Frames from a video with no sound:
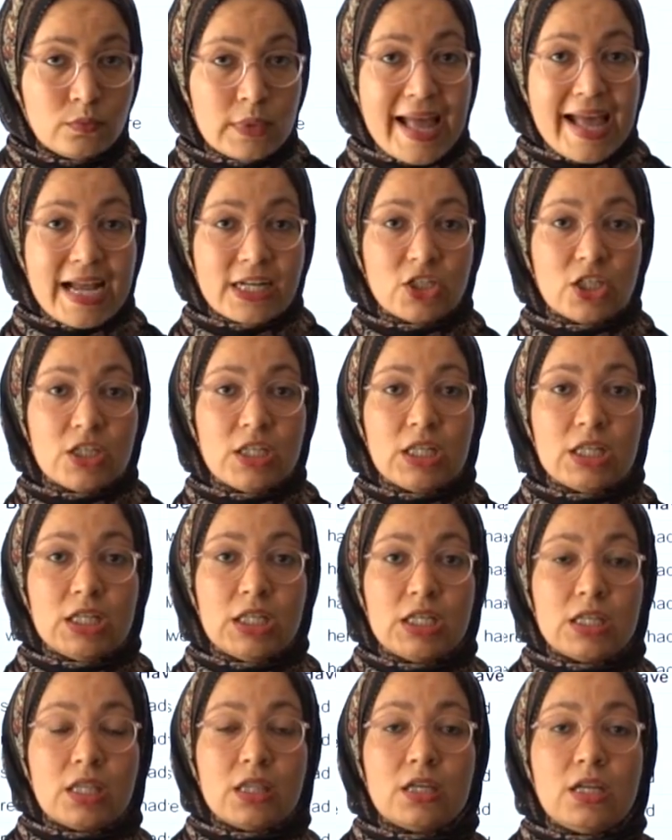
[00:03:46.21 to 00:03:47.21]
Actually,
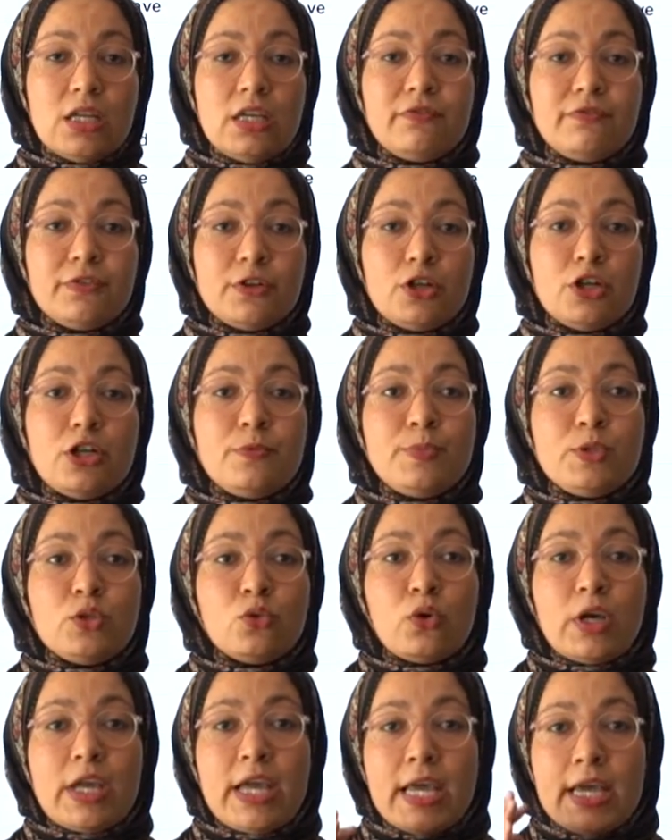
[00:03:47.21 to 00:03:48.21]
these three verbs,
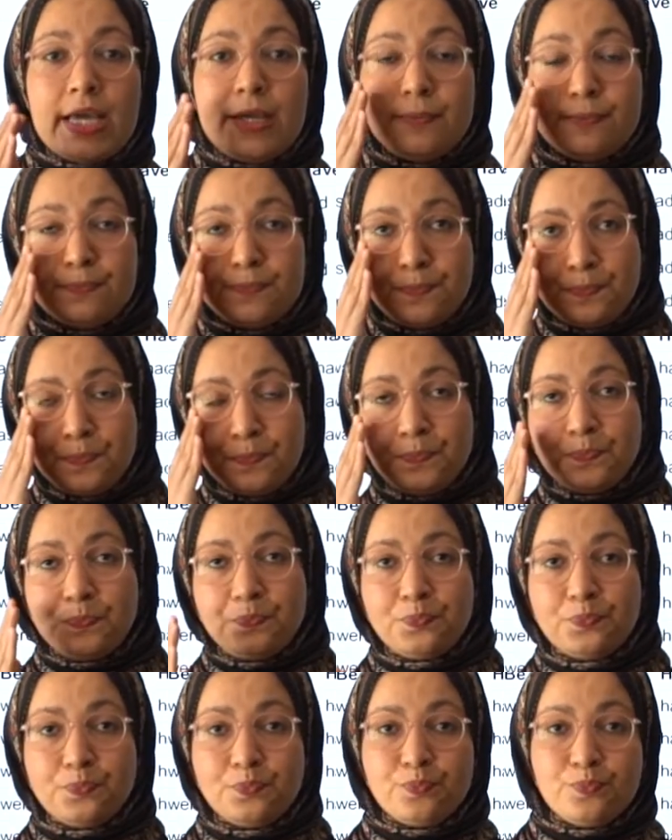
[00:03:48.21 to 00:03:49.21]
okay,
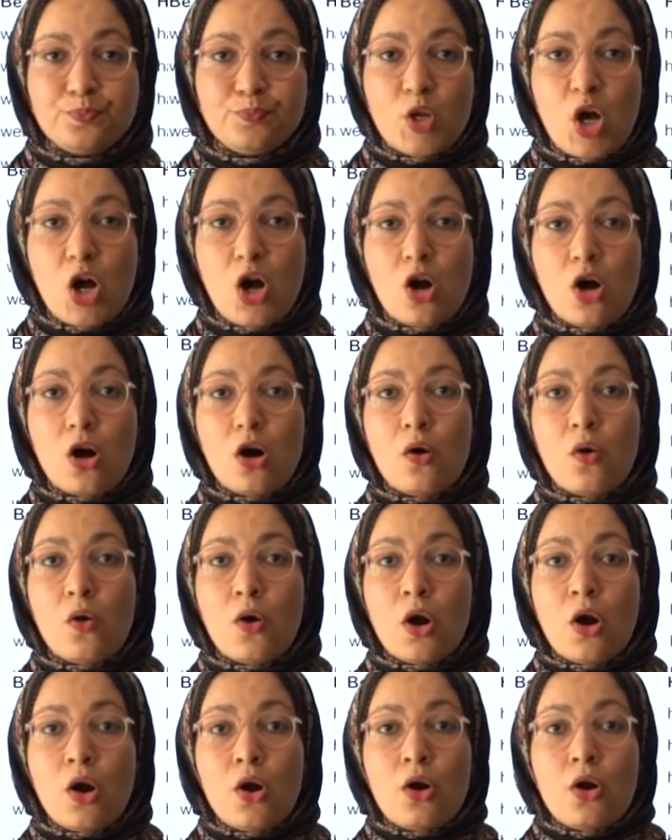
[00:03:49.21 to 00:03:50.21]
are
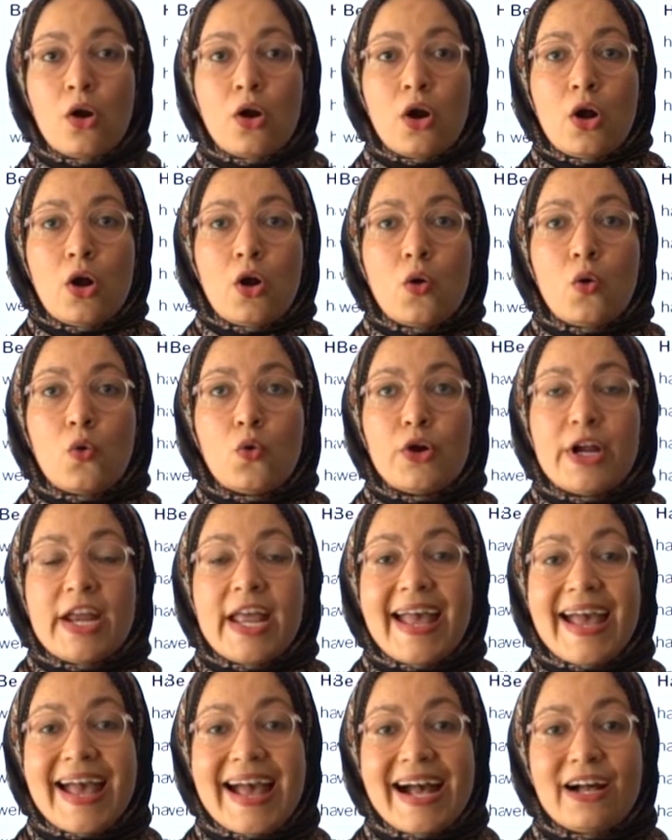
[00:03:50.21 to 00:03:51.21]
or
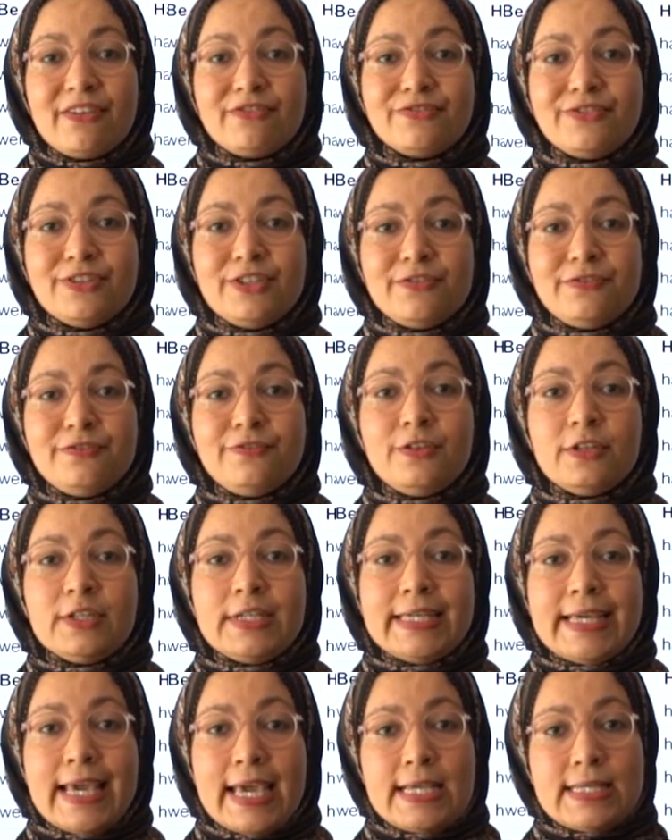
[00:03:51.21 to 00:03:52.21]
have
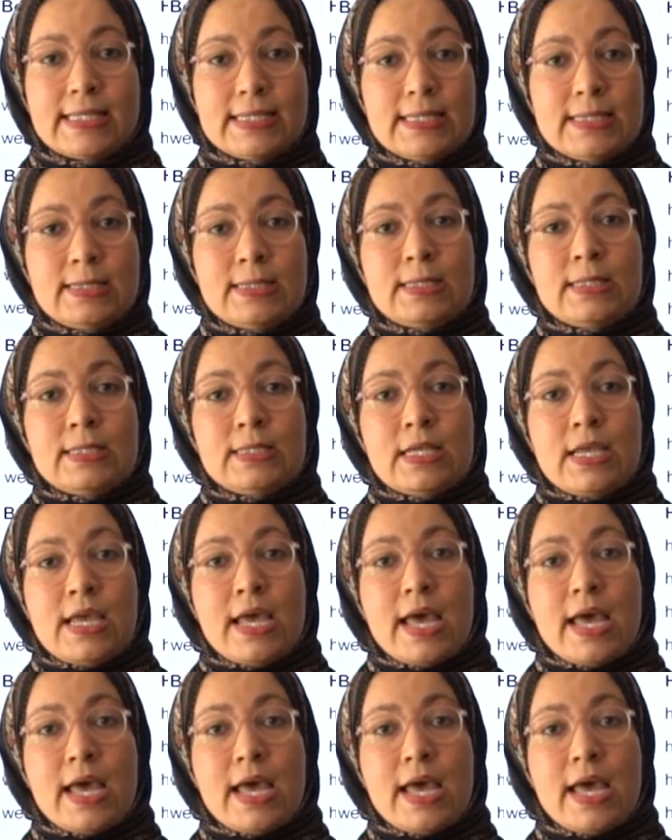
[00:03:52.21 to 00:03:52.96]
different cases.